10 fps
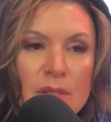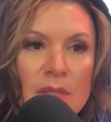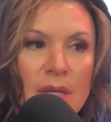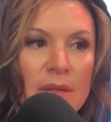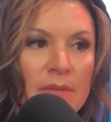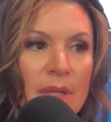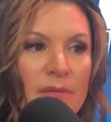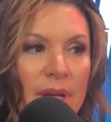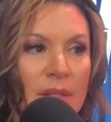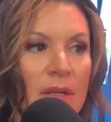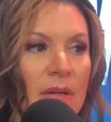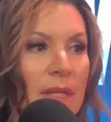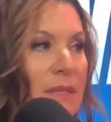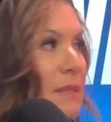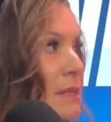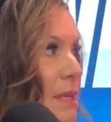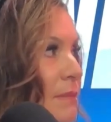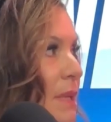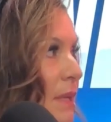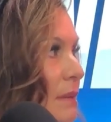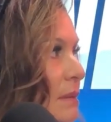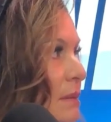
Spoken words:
Just kind of like Vanguard has the same thing.